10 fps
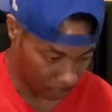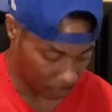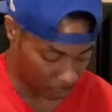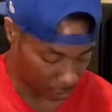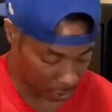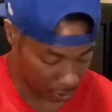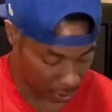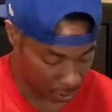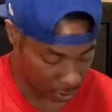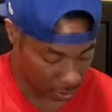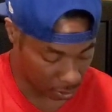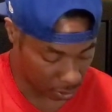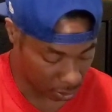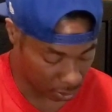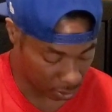Like I said, you can
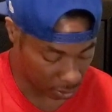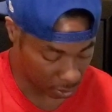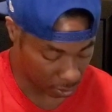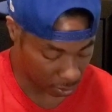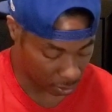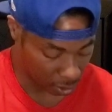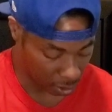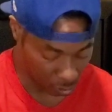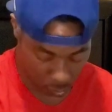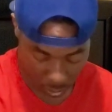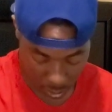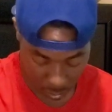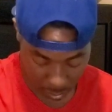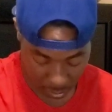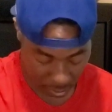adjust this to how you want your
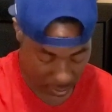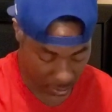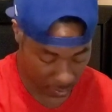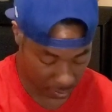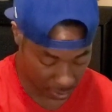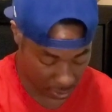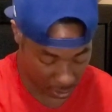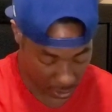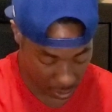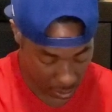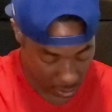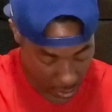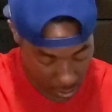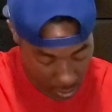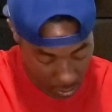pins to be set
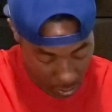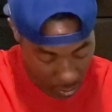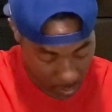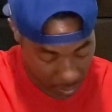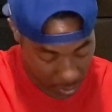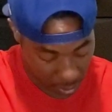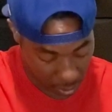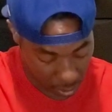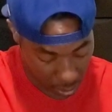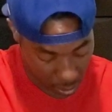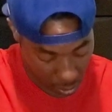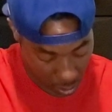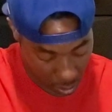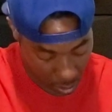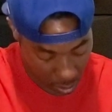on the body of your car.